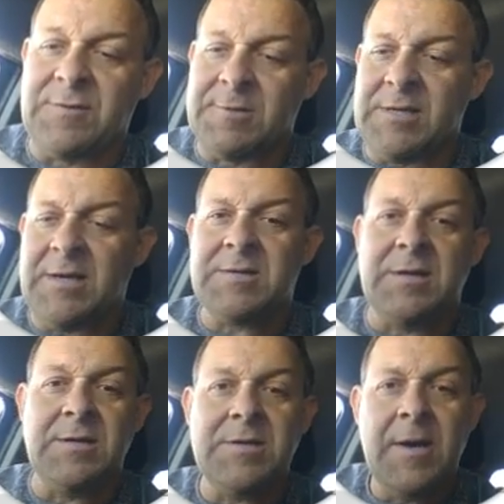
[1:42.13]

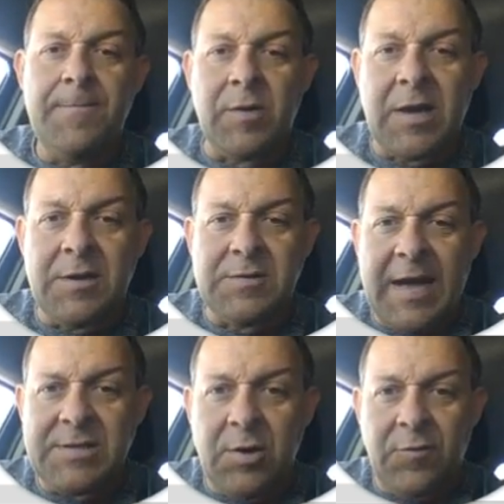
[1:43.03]
subsistence, because
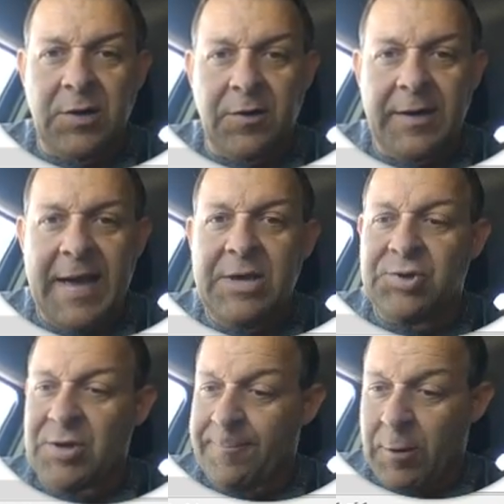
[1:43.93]
that's over here in
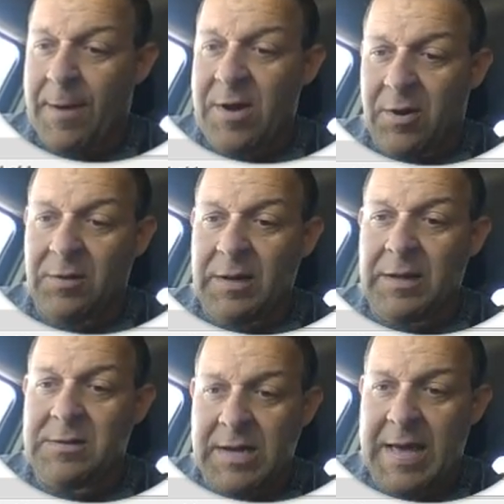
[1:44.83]
Asia
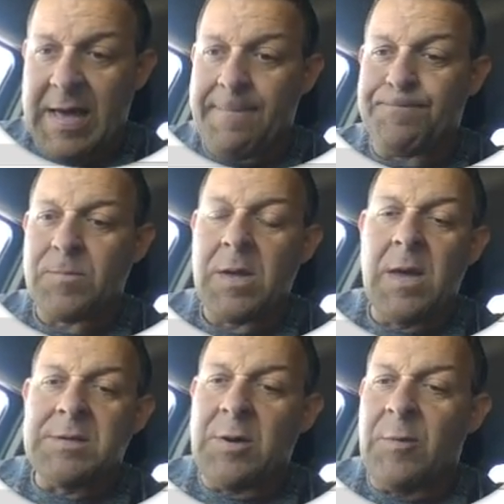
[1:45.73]
primarily today.
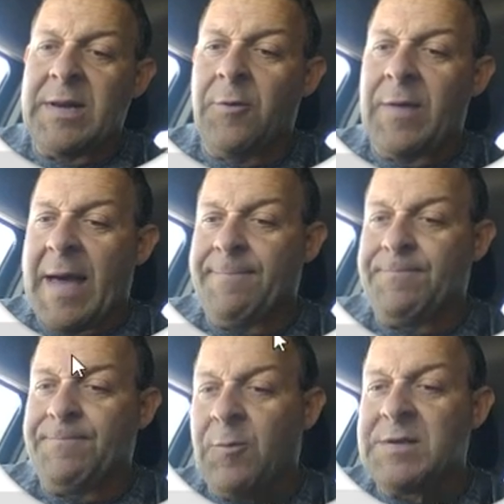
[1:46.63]
So we know that.
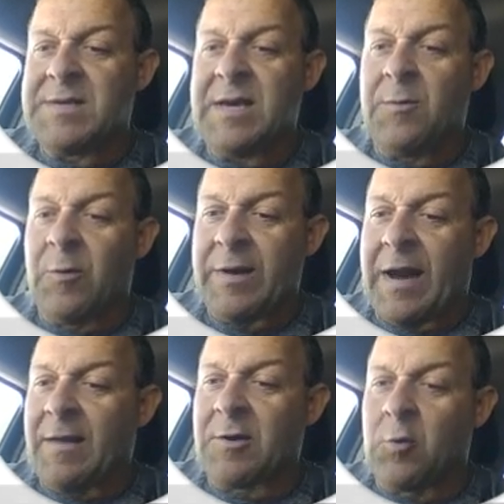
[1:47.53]
And then we see and we read
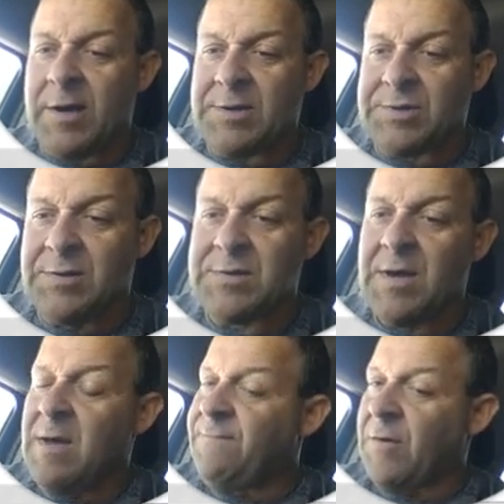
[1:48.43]
all our questions.
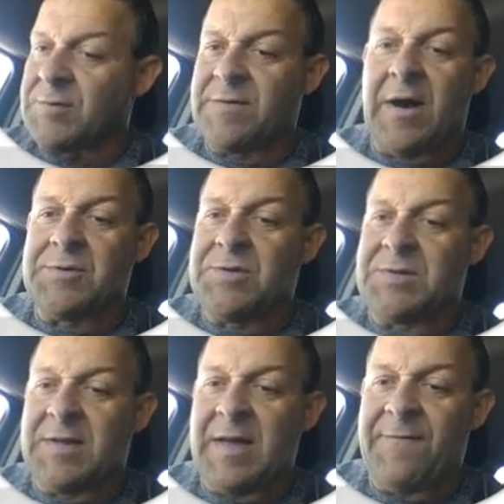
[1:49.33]
First of all, it's
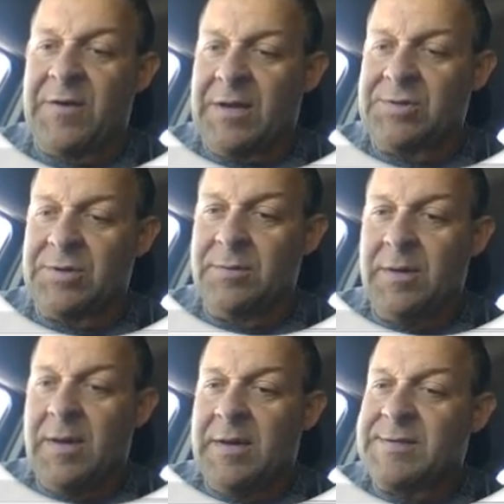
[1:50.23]
just a definition.
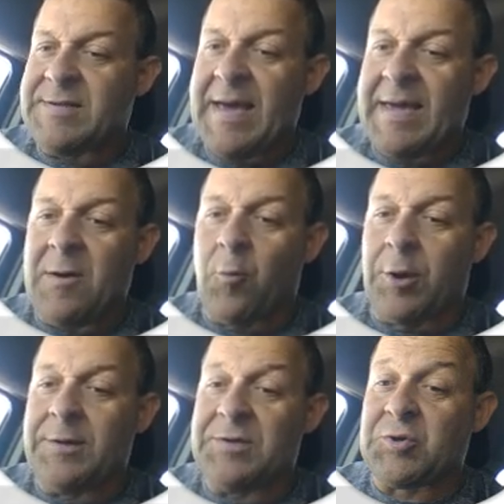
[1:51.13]
Second, we're
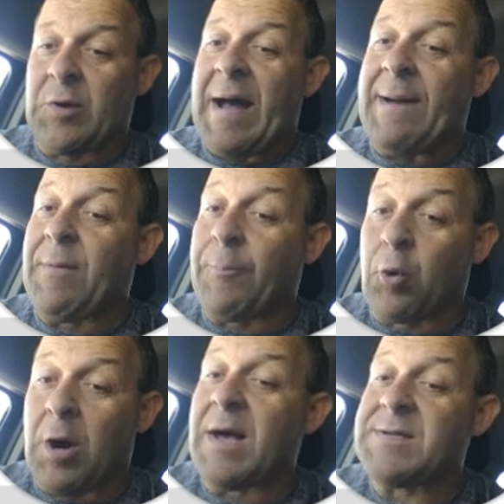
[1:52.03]
going to describe a
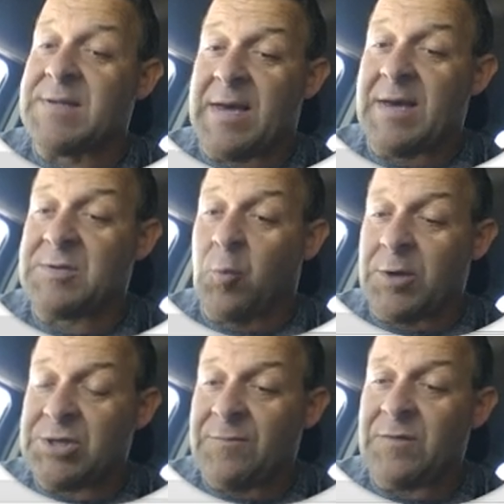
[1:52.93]
process,
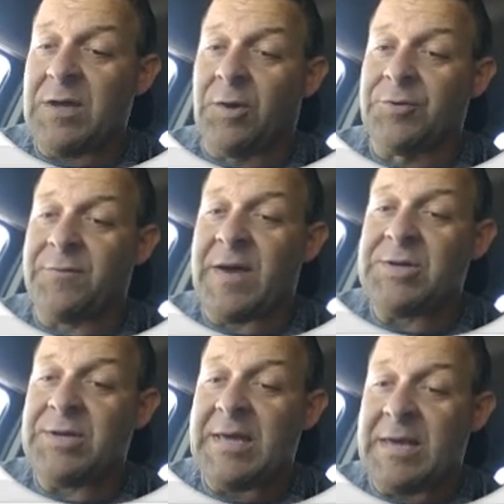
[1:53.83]
what shifting
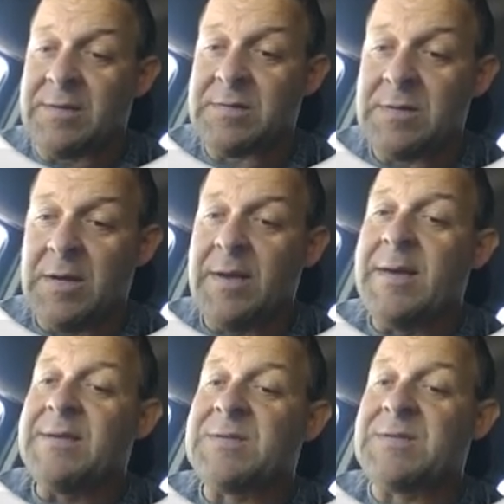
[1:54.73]
cultivation is.
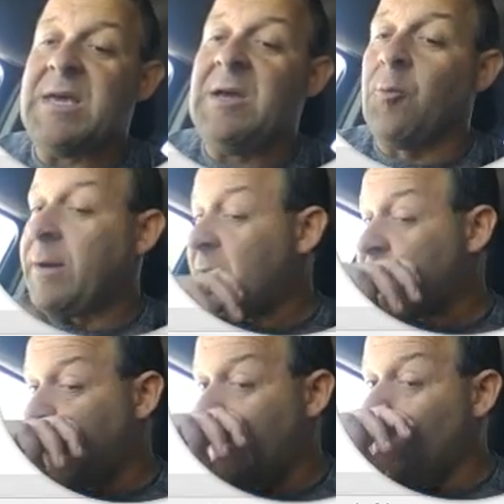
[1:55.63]
C, we're going to
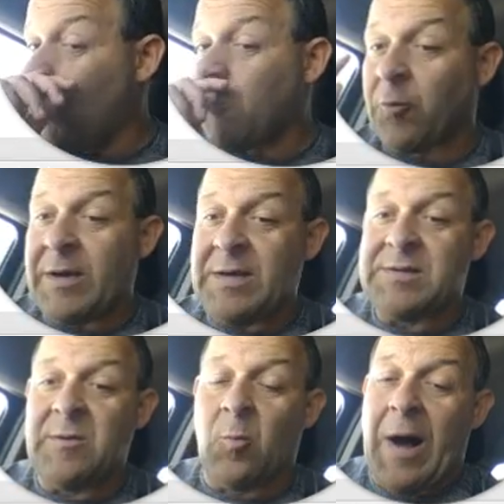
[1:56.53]
explain one
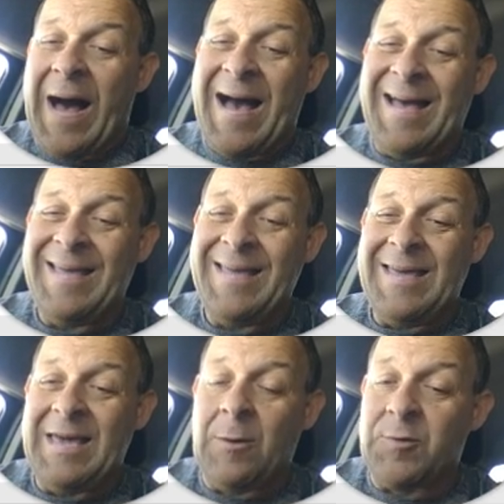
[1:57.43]
reason why
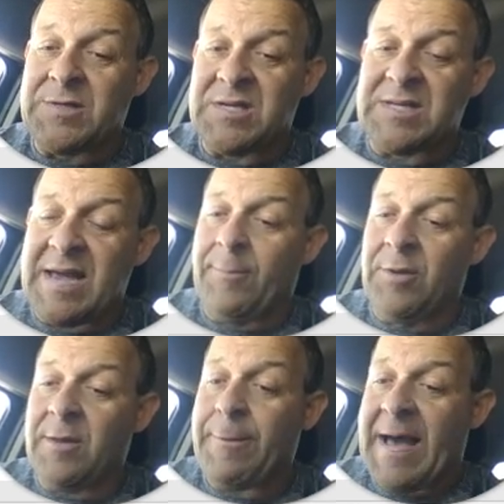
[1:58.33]
it was sustainable
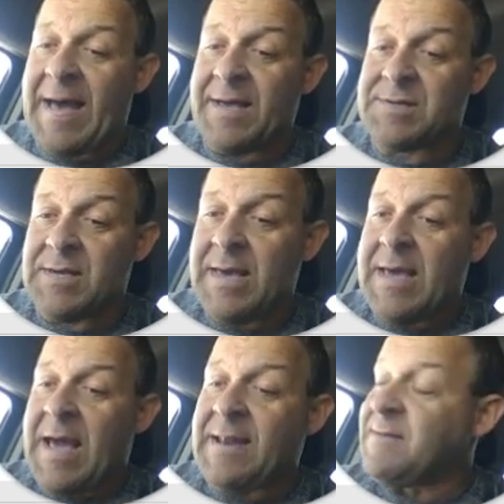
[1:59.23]
in the past.
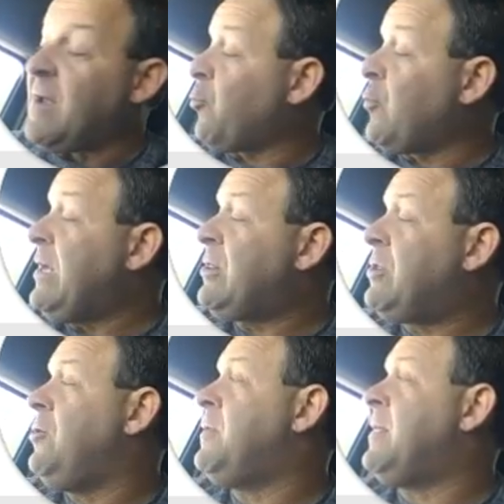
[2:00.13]
And as I read
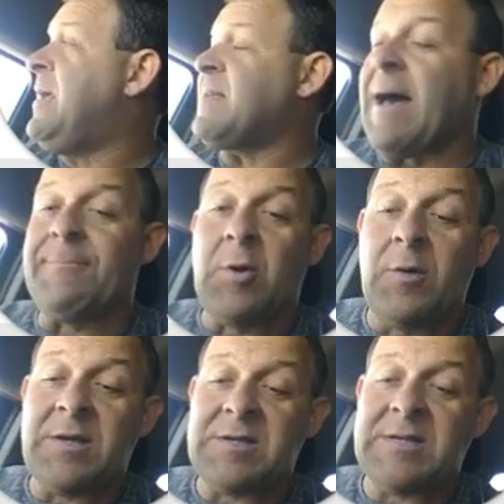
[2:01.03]
through these, I'm
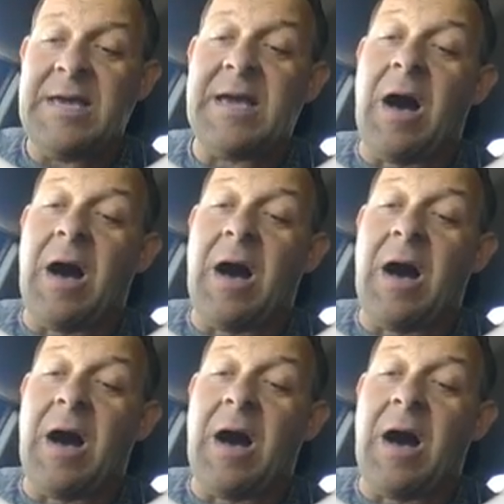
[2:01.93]
going to see,